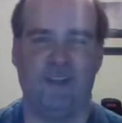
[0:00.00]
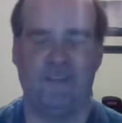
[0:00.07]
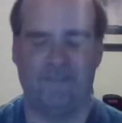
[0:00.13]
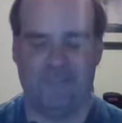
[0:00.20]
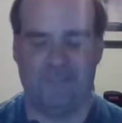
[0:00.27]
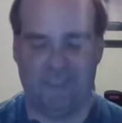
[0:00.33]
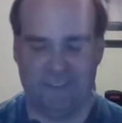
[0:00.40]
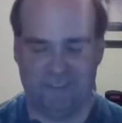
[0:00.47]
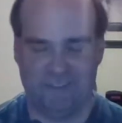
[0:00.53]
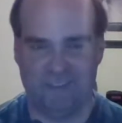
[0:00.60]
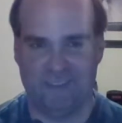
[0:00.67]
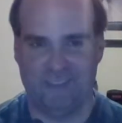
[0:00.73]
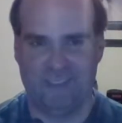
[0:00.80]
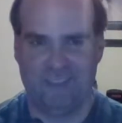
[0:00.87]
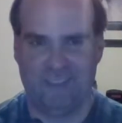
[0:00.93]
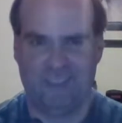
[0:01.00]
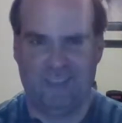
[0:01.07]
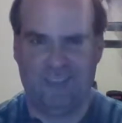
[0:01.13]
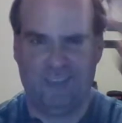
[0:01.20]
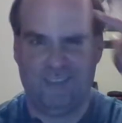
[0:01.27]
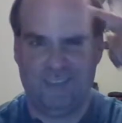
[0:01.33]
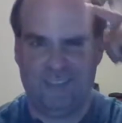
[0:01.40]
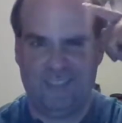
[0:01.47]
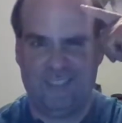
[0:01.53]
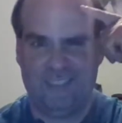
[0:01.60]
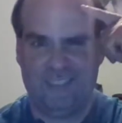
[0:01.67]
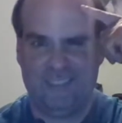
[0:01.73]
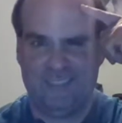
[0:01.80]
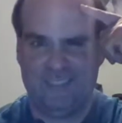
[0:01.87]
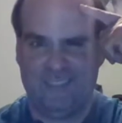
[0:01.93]
And again, I'd like to thank
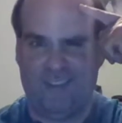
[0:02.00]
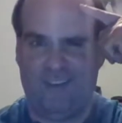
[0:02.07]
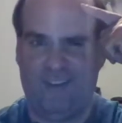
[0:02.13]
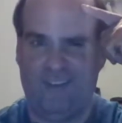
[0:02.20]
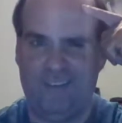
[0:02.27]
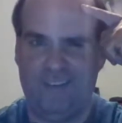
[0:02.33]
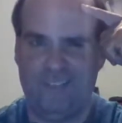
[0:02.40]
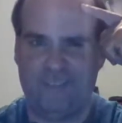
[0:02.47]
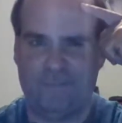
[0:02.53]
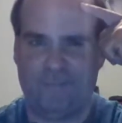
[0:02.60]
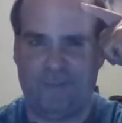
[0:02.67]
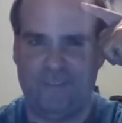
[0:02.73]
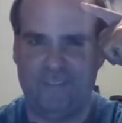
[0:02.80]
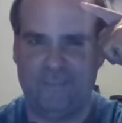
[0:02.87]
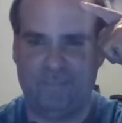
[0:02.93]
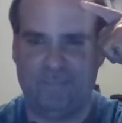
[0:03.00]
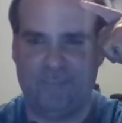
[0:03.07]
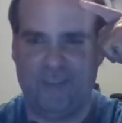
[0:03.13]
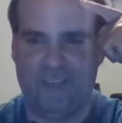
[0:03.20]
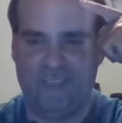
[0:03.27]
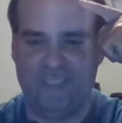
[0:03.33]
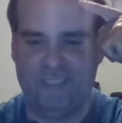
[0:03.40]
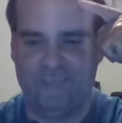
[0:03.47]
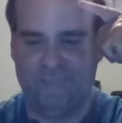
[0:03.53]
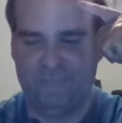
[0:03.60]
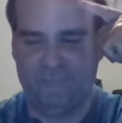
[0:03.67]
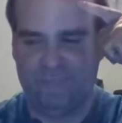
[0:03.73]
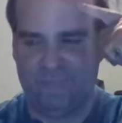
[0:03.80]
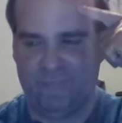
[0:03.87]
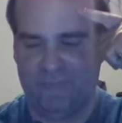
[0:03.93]
everyone for watching. So please like, share,
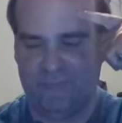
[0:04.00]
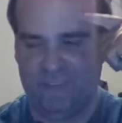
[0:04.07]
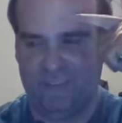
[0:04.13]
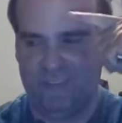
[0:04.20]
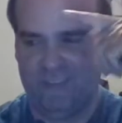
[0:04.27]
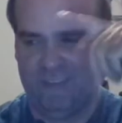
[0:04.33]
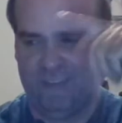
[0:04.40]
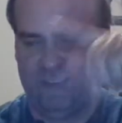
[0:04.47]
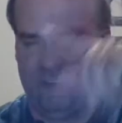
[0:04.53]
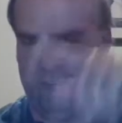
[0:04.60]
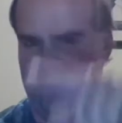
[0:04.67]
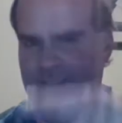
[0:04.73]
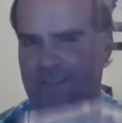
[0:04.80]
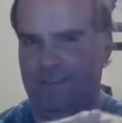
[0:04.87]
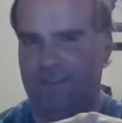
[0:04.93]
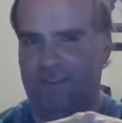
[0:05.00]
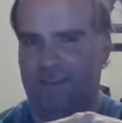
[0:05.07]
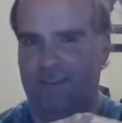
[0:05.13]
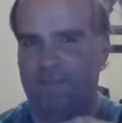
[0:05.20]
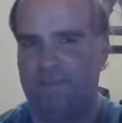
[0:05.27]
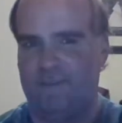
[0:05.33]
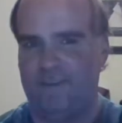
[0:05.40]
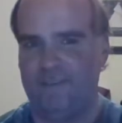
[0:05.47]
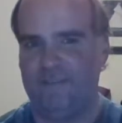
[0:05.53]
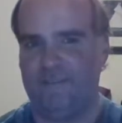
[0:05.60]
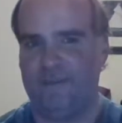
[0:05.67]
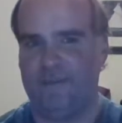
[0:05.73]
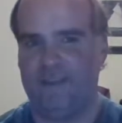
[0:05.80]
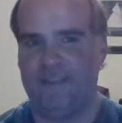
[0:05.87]
comment, and subscribe.